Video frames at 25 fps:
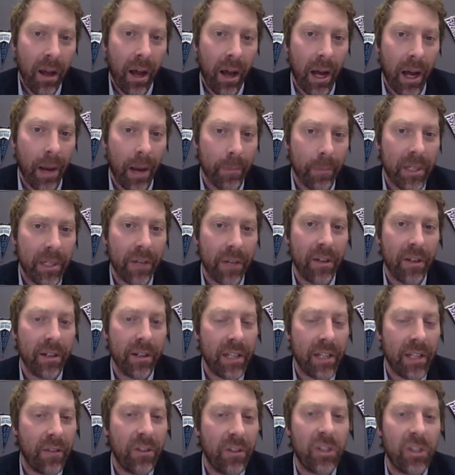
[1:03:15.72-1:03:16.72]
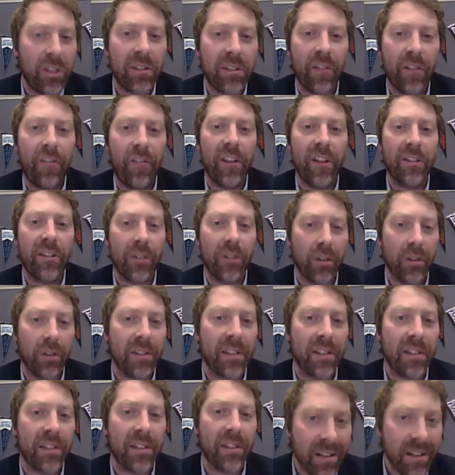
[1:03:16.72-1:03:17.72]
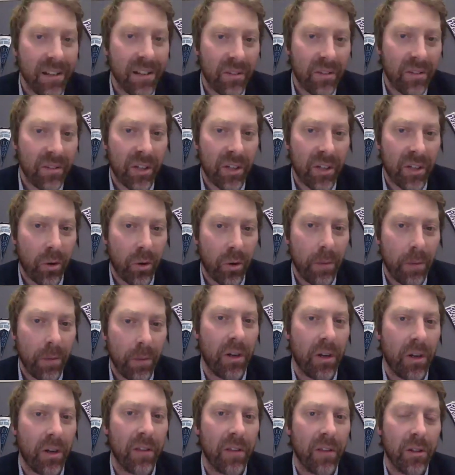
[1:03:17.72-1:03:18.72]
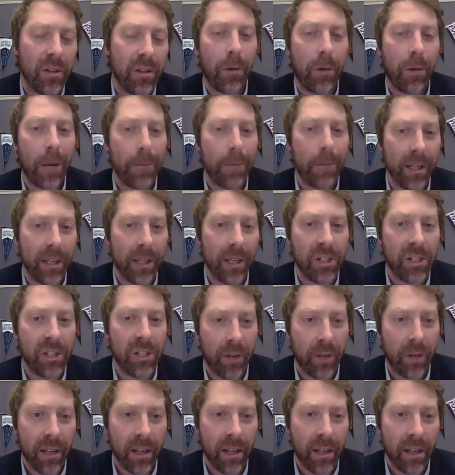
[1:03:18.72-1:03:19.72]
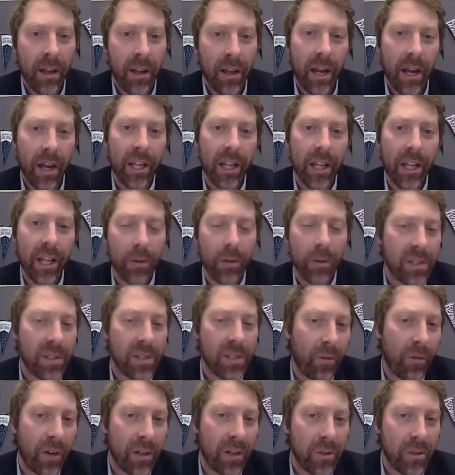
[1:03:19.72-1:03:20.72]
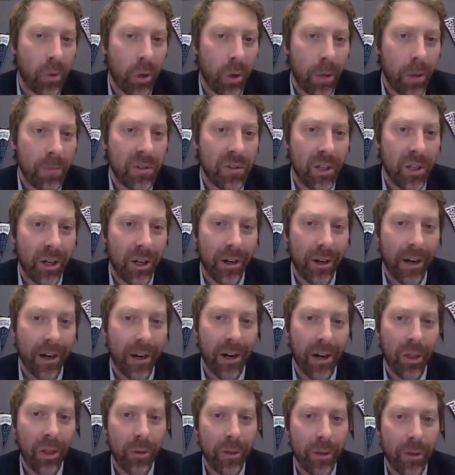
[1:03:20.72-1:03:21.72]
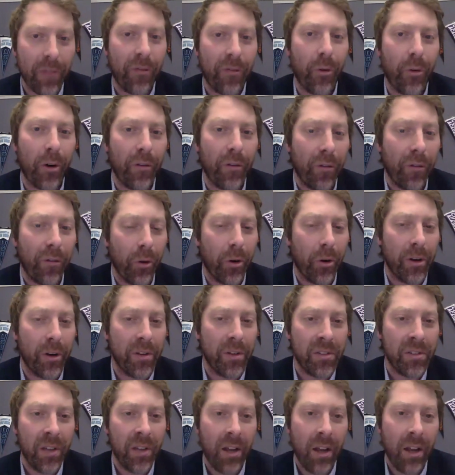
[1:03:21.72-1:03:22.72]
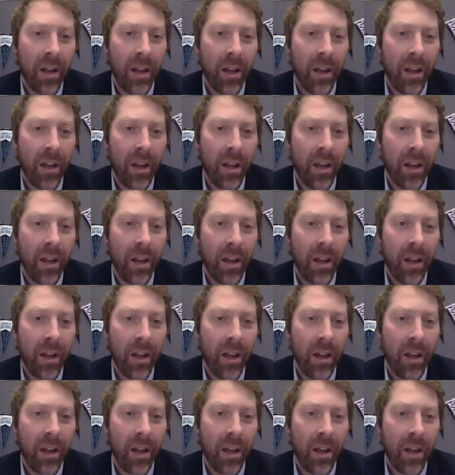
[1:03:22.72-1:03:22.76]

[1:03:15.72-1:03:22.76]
given just the physical size of our dorms and also the population. Right. I think about some of our dorms, there are 3 to 4 floors.